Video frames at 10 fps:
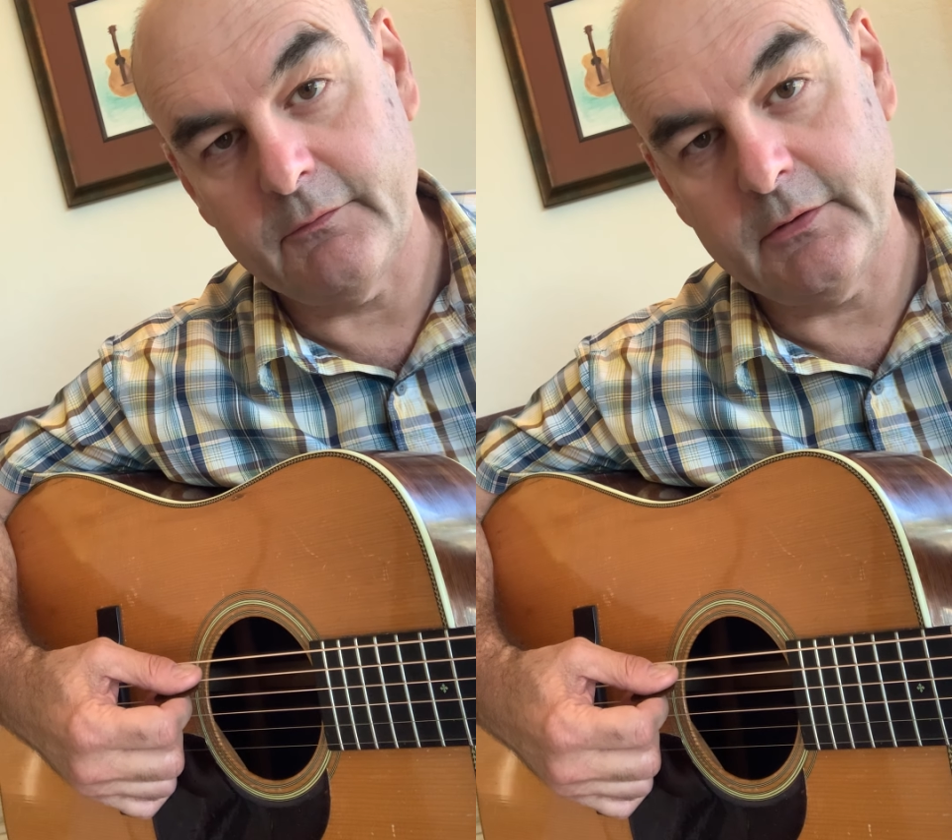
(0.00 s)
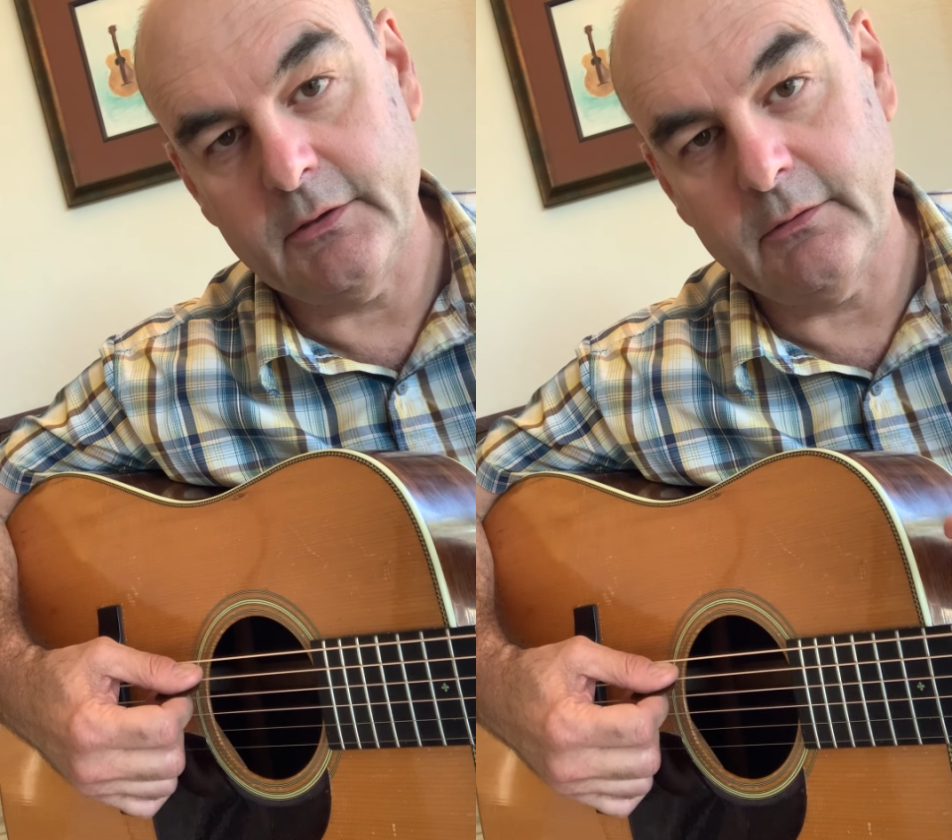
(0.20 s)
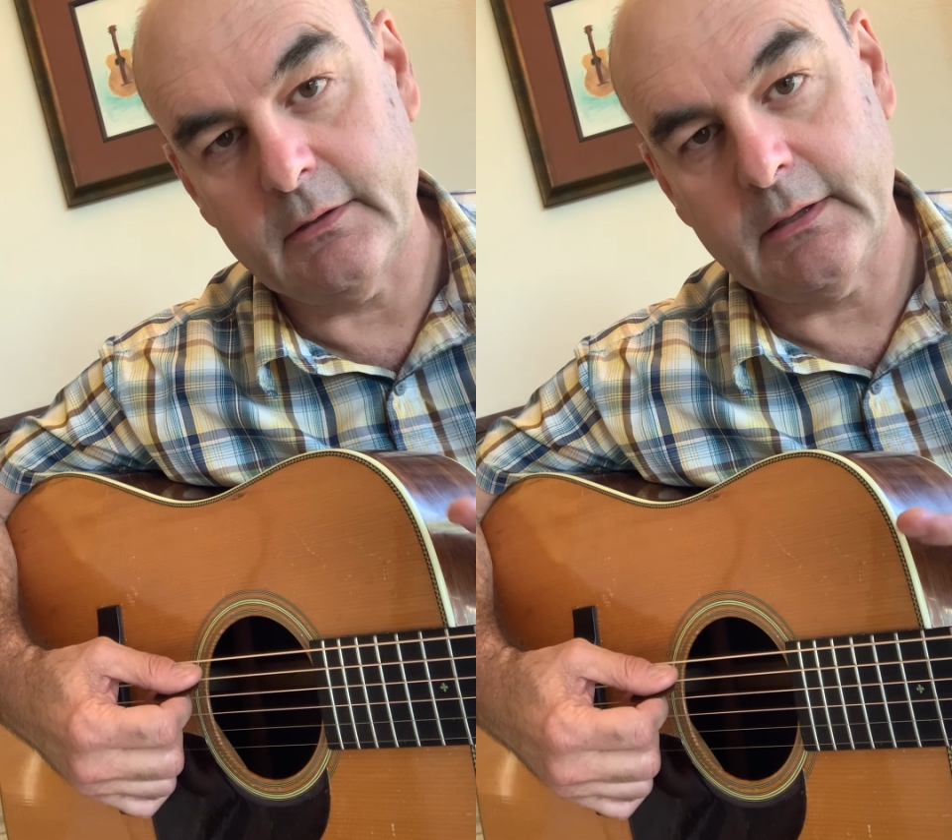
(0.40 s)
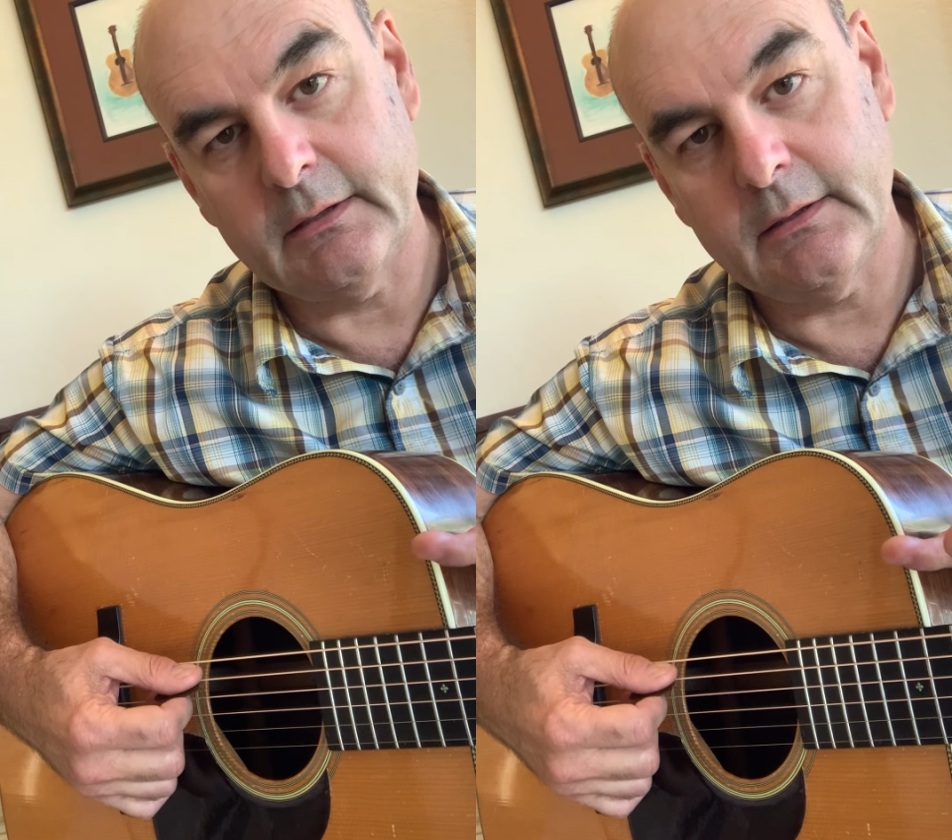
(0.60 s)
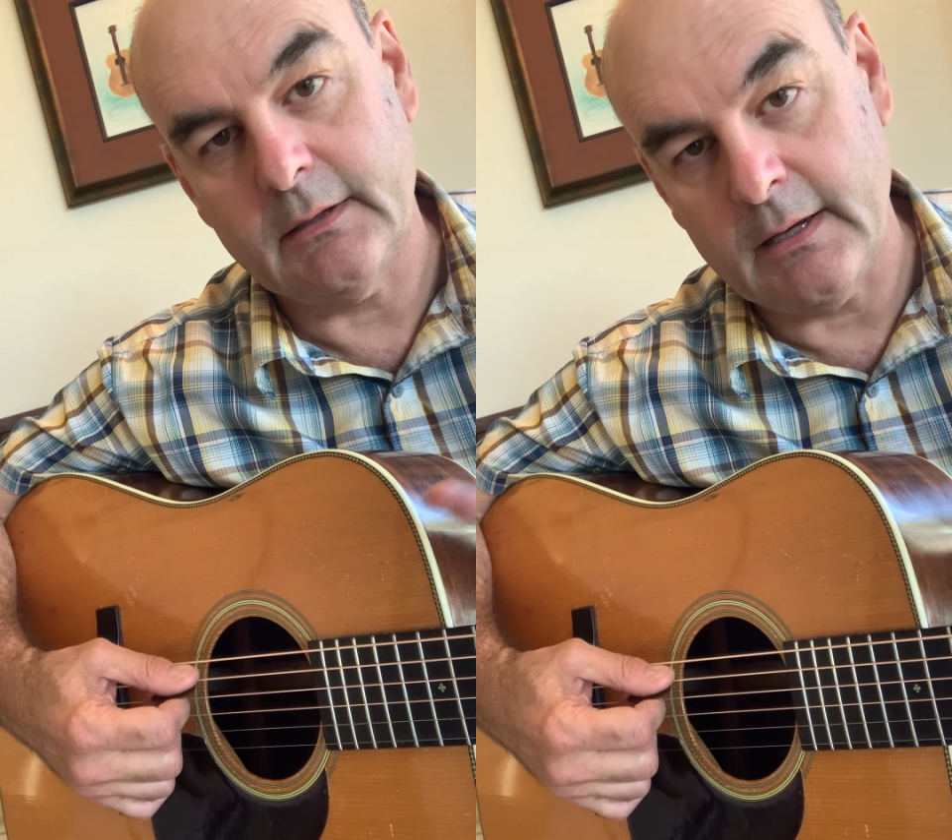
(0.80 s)
video that I
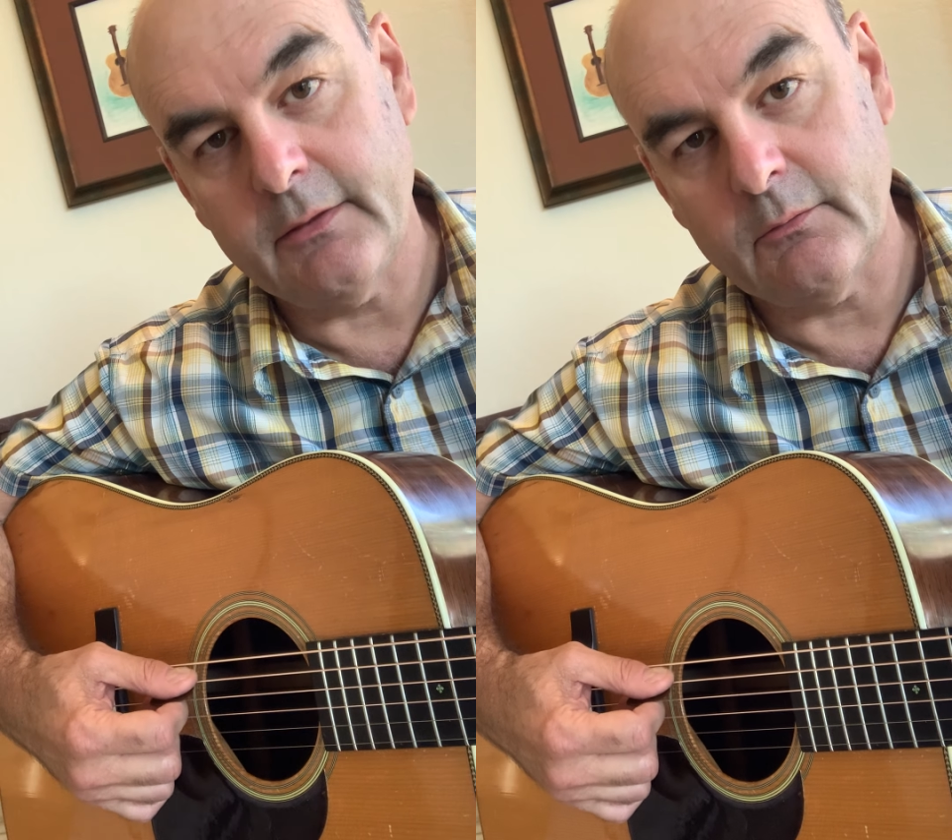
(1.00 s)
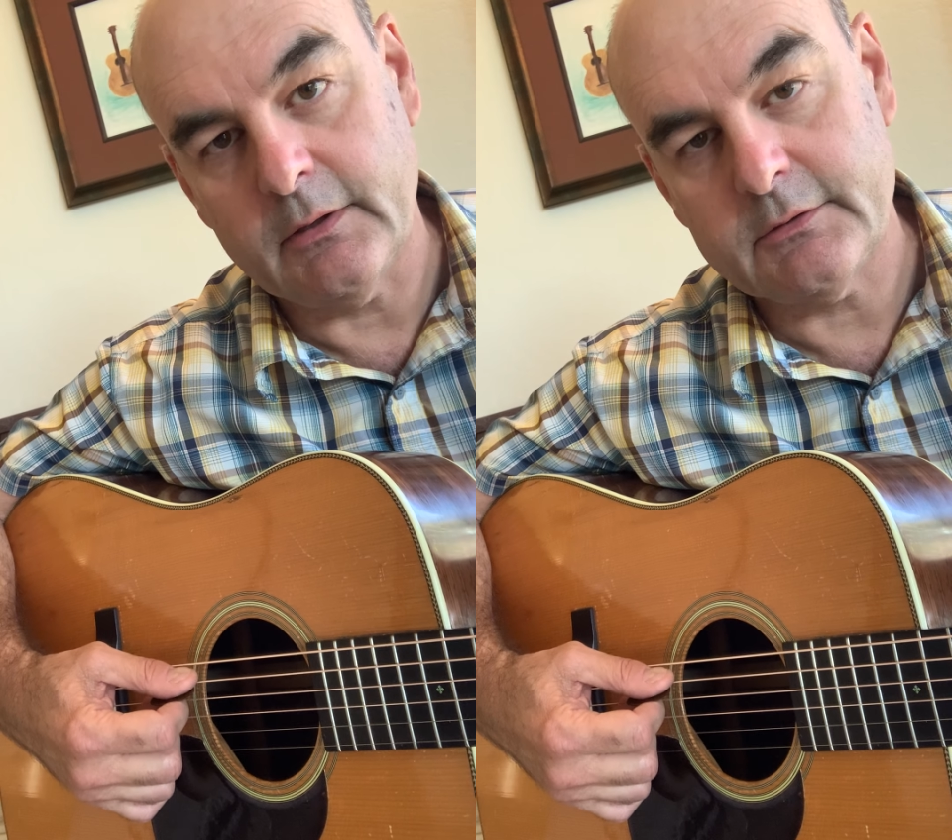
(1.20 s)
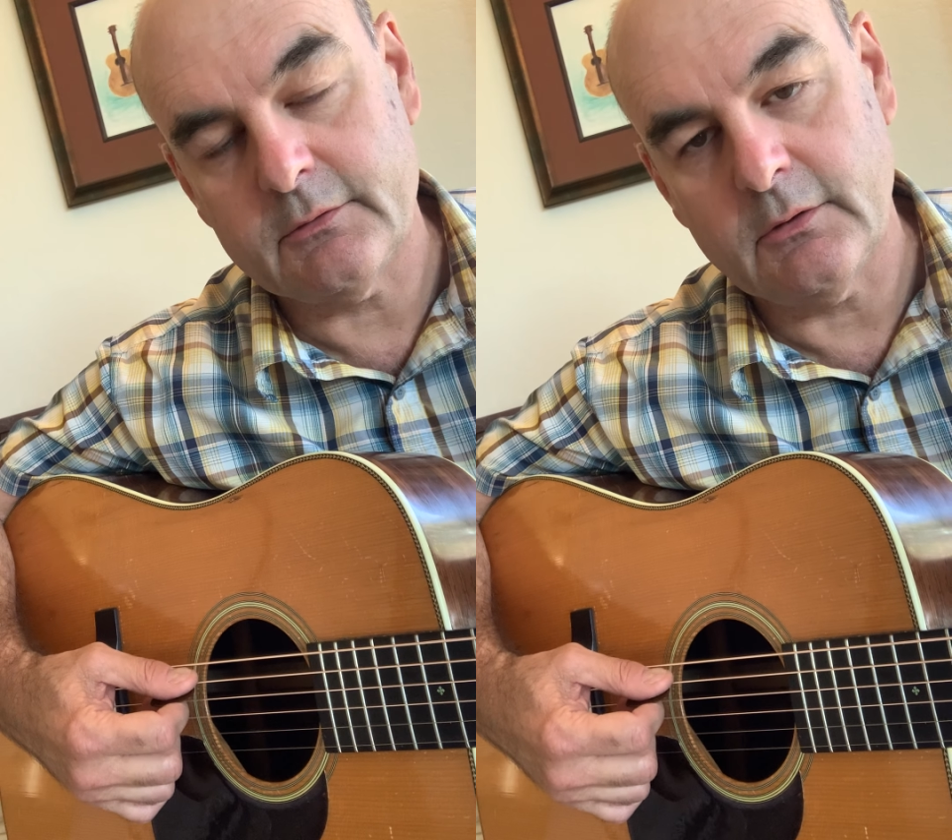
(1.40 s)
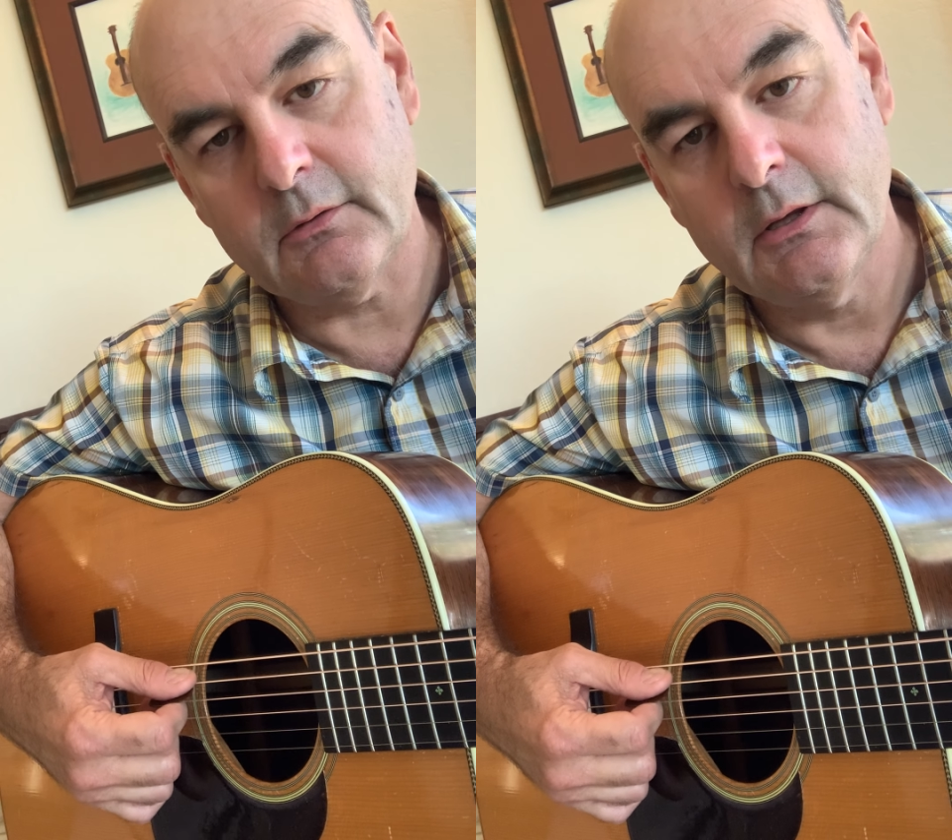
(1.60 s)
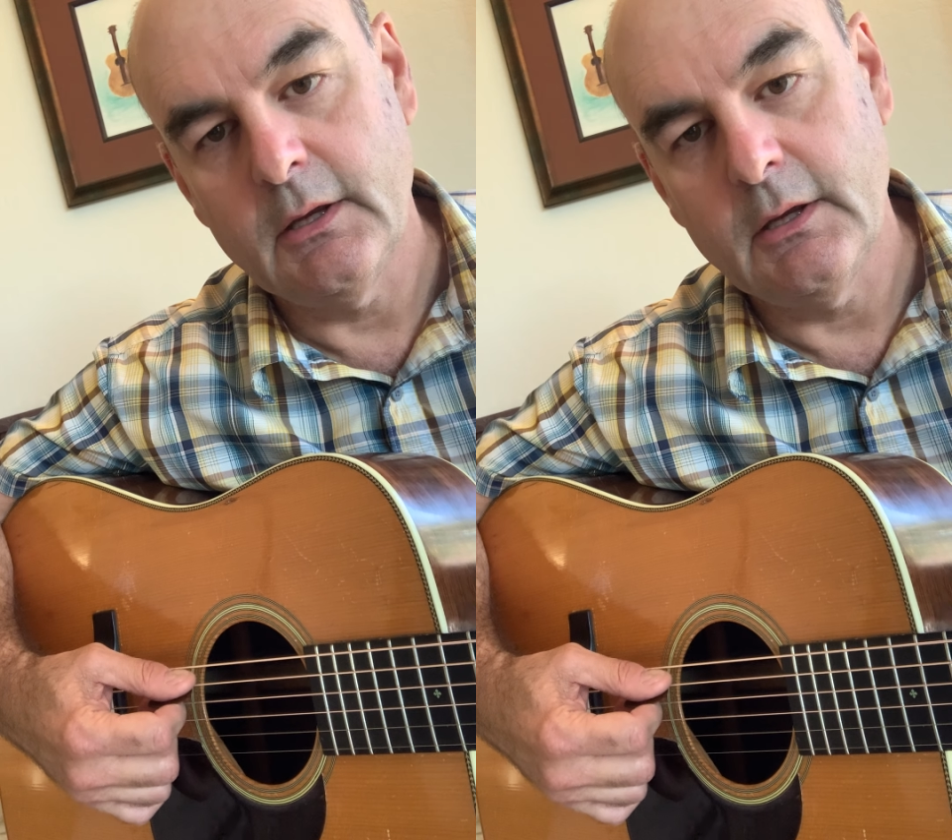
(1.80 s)
did on the rest stroke.